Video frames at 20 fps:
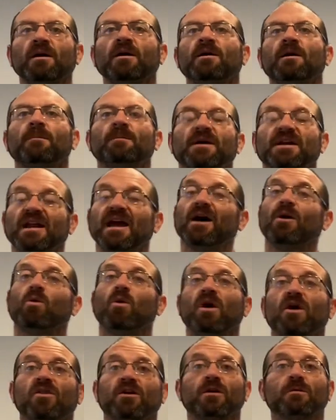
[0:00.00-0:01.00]
But now,
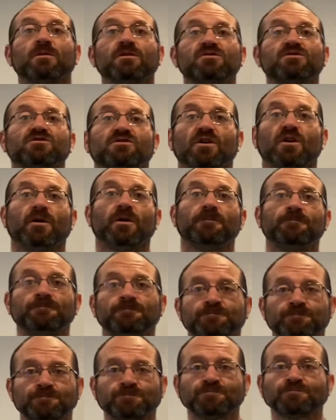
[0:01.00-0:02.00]
while the commercial's going,
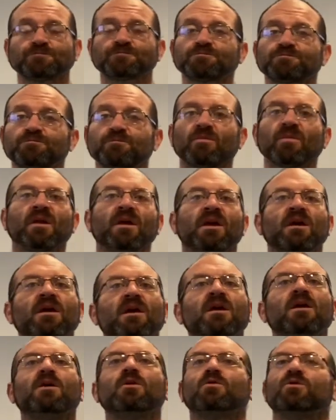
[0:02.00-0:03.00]

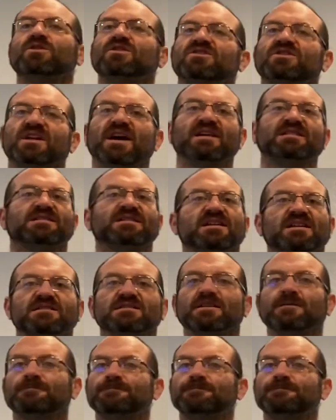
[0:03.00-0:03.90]
we're just nice and easy.